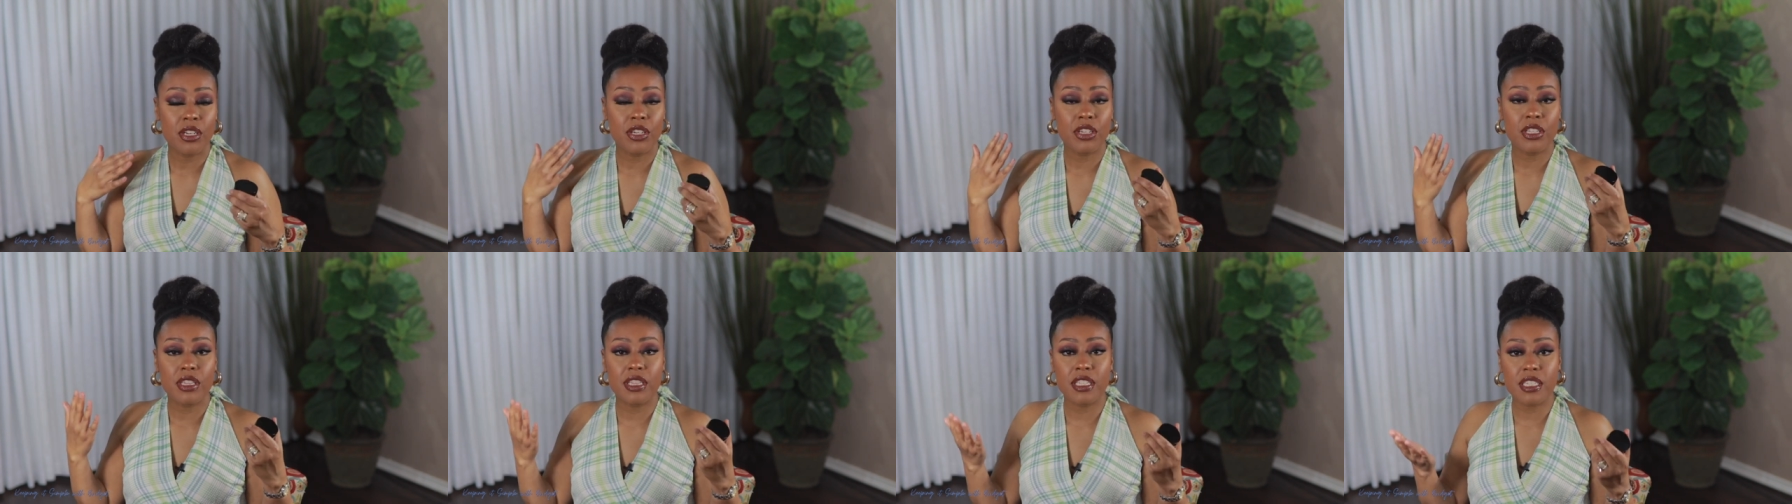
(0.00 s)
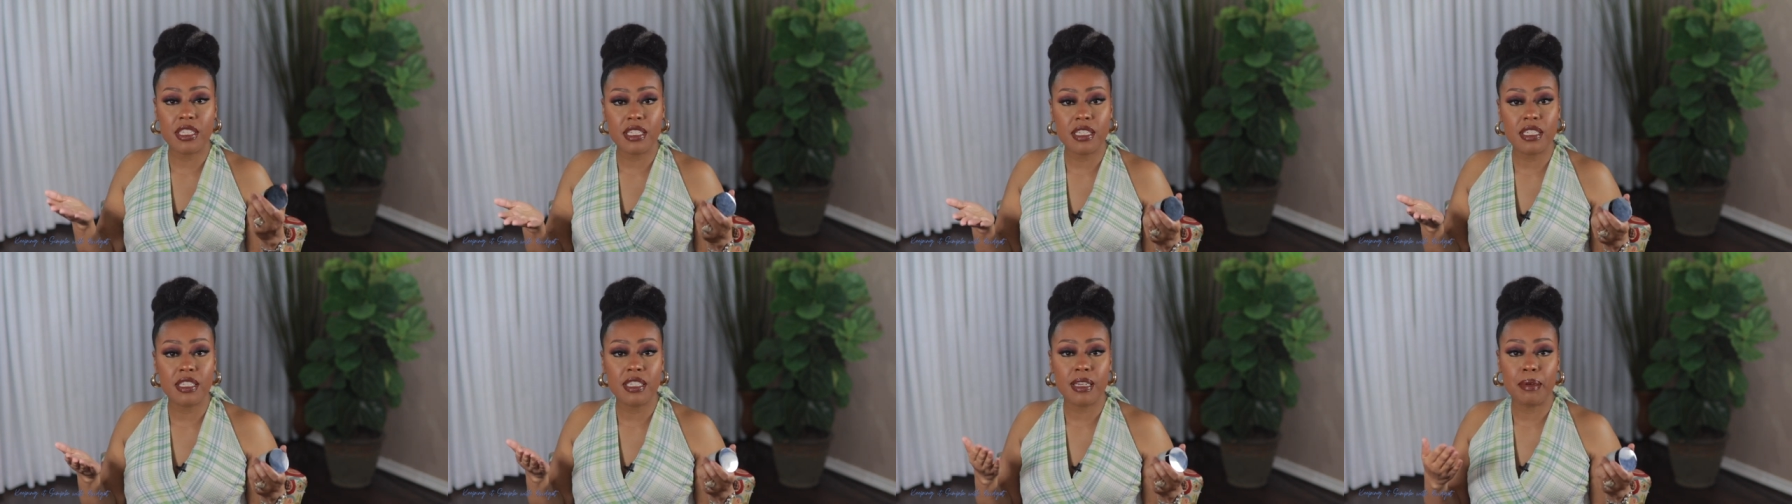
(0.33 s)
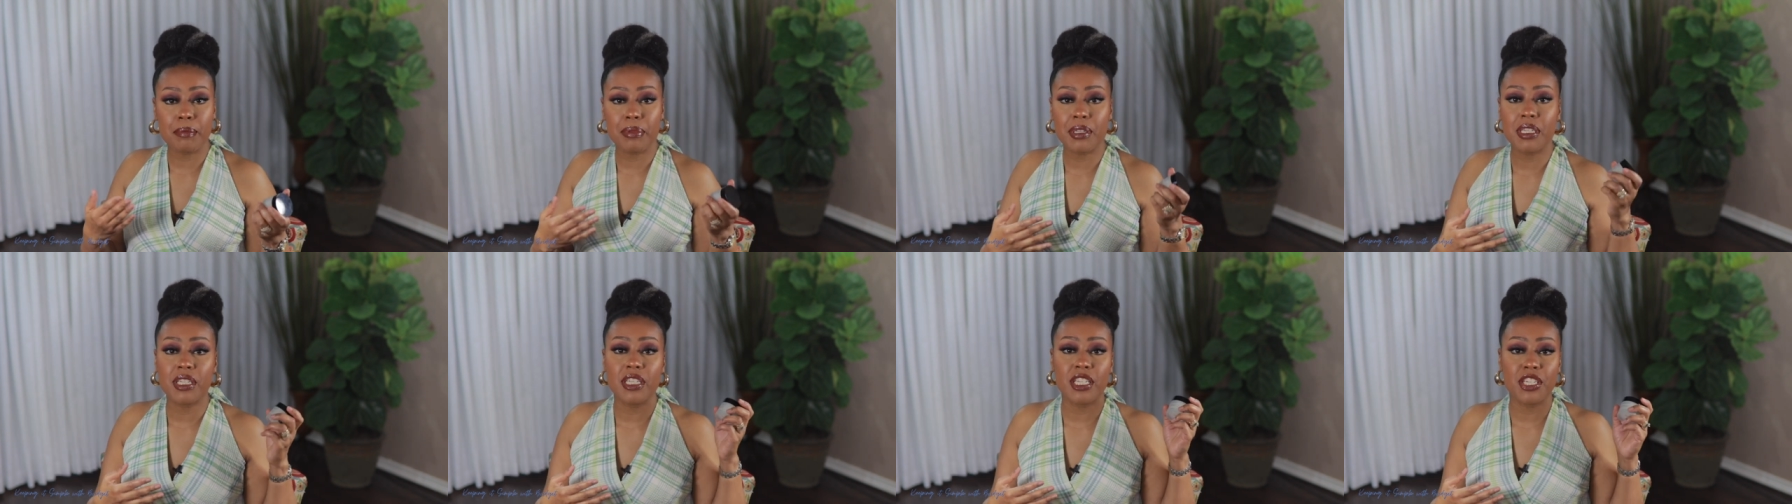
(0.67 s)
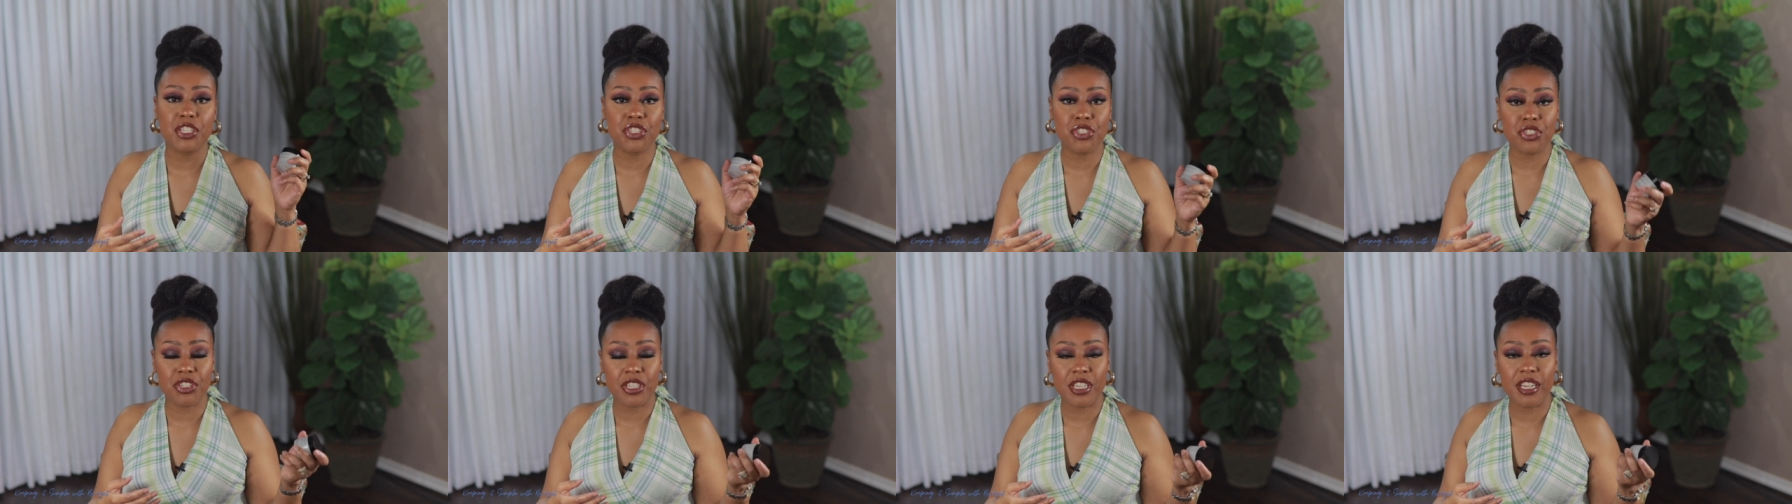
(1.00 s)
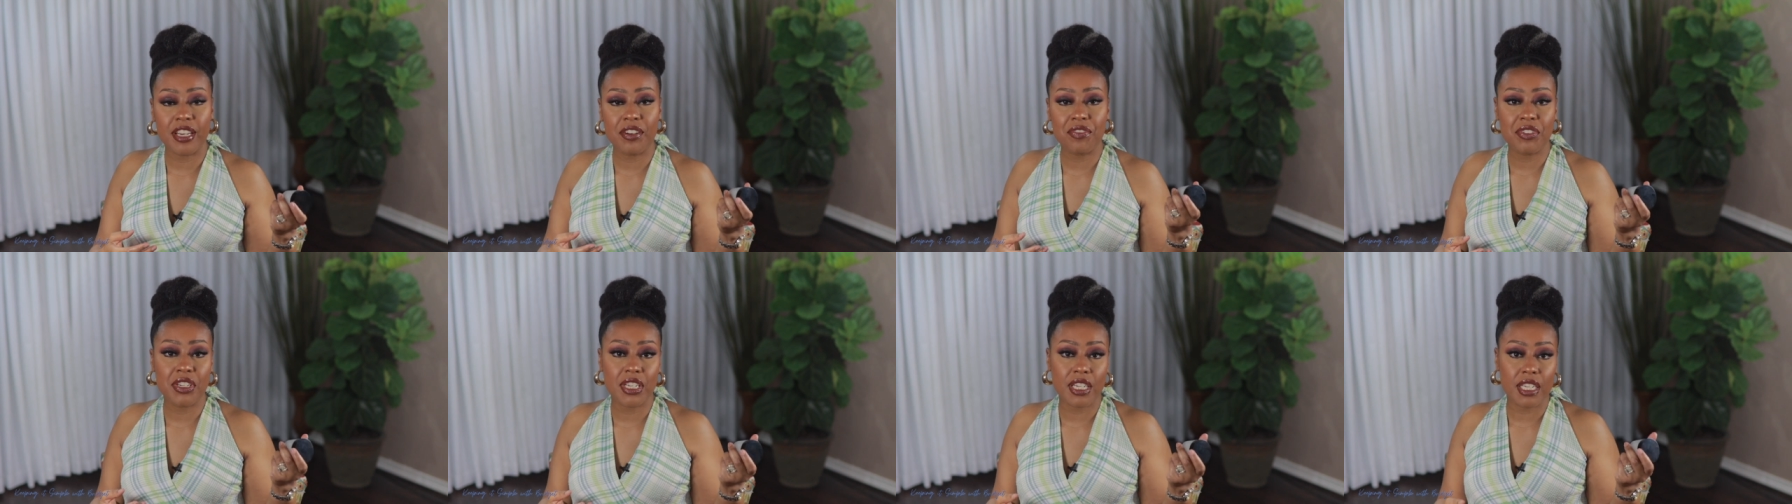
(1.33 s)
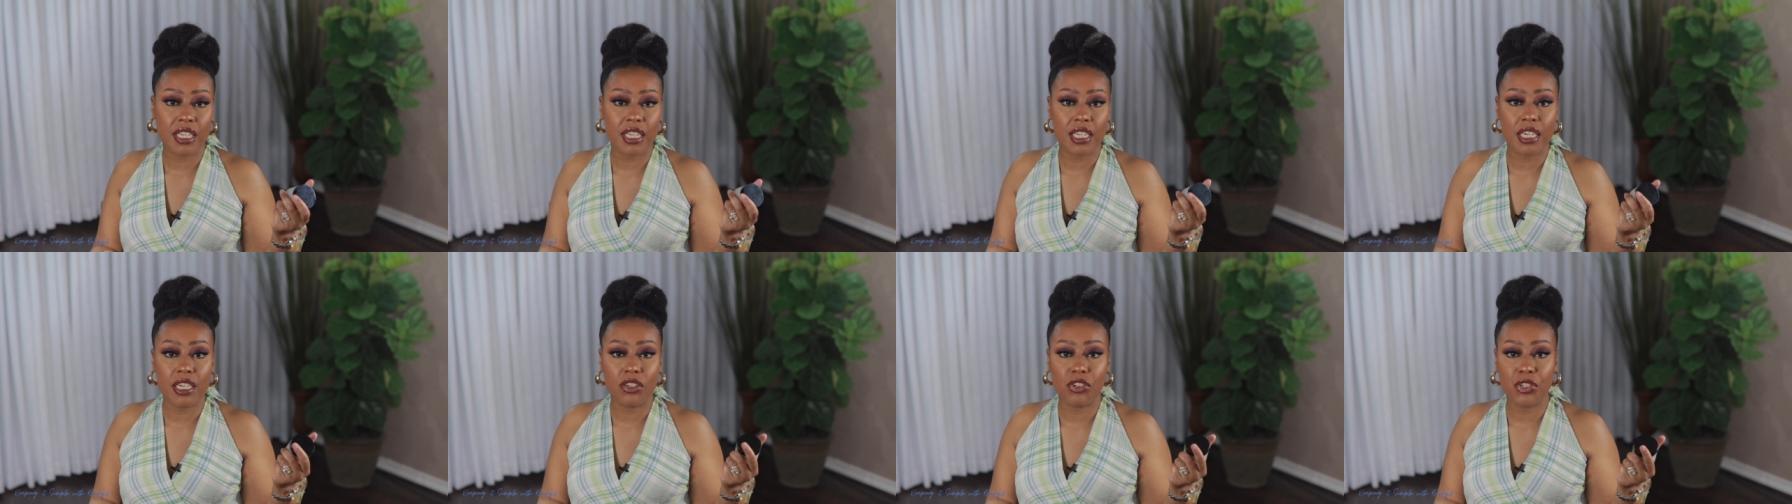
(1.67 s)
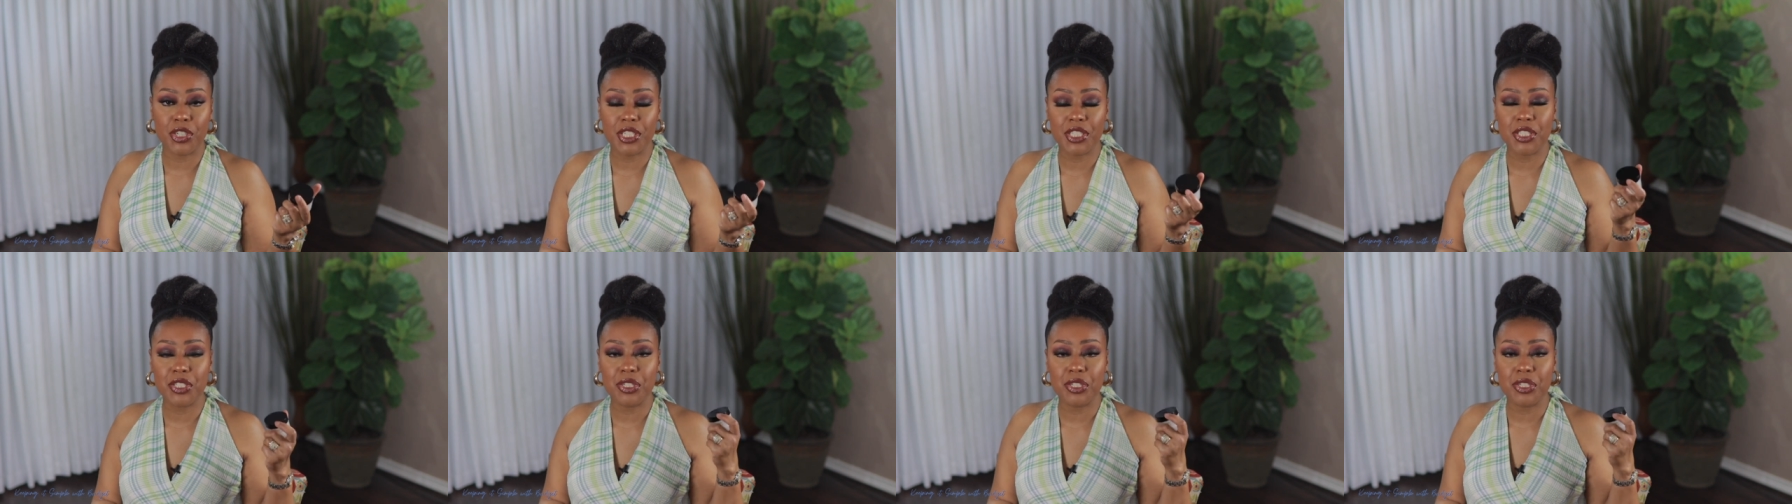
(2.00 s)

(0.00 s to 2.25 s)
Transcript: this is something that you're definitely going